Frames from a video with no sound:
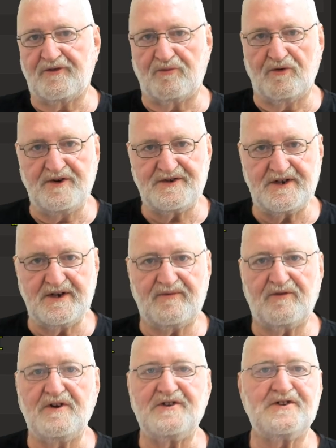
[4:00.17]
its reasoning
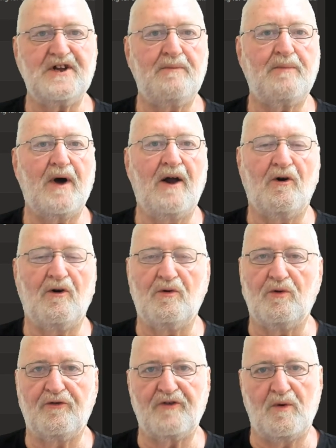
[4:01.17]
for each step, and I
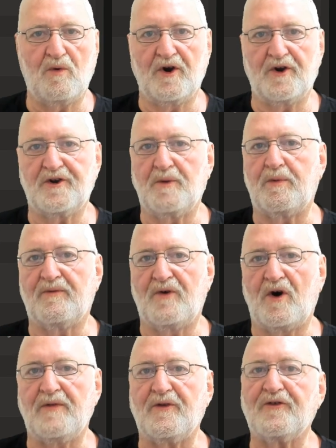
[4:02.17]
also wanted to
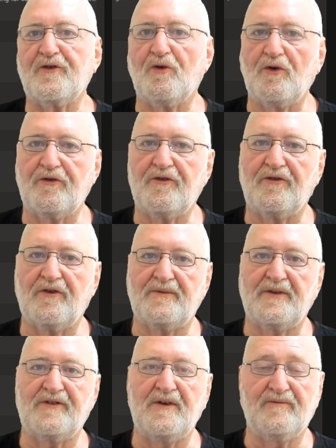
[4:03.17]
provide the sources of
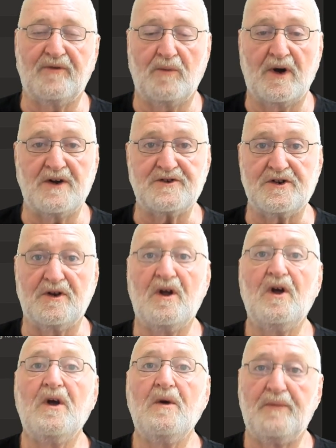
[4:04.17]
its information,
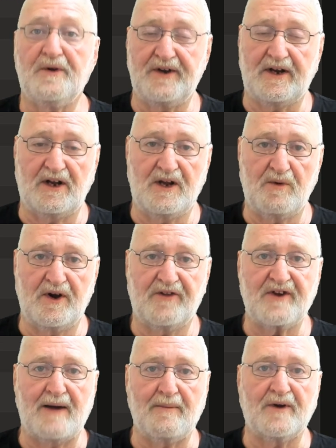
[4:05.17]
particularly when
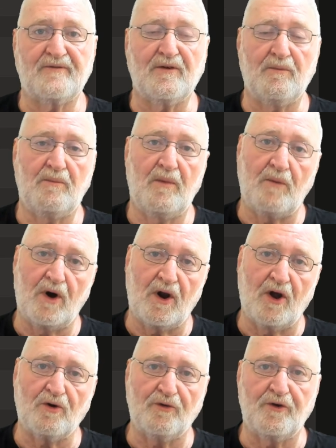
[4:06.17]
it's coming from my
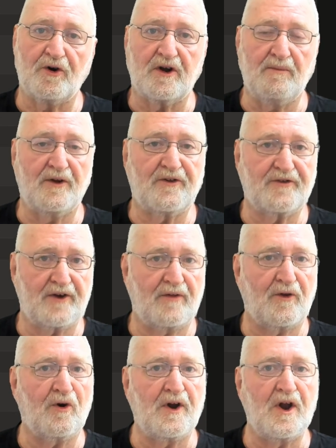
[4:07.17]
local documents, so
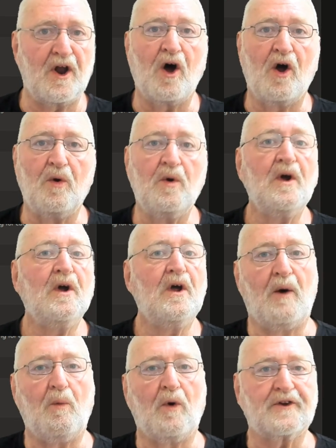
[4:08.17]
that I know
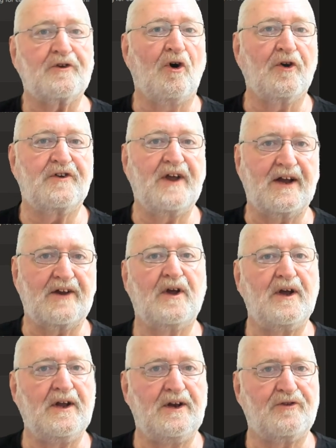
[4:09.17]
what context
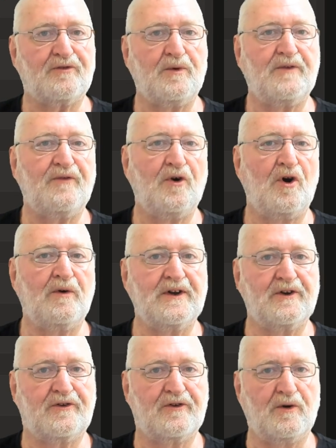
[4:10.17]
it is
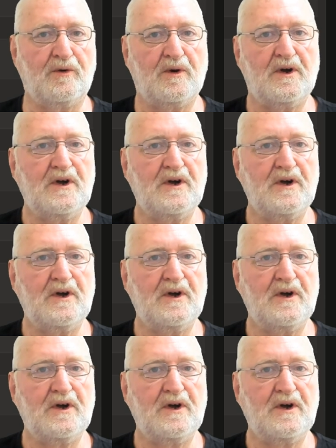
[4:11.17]
referring to.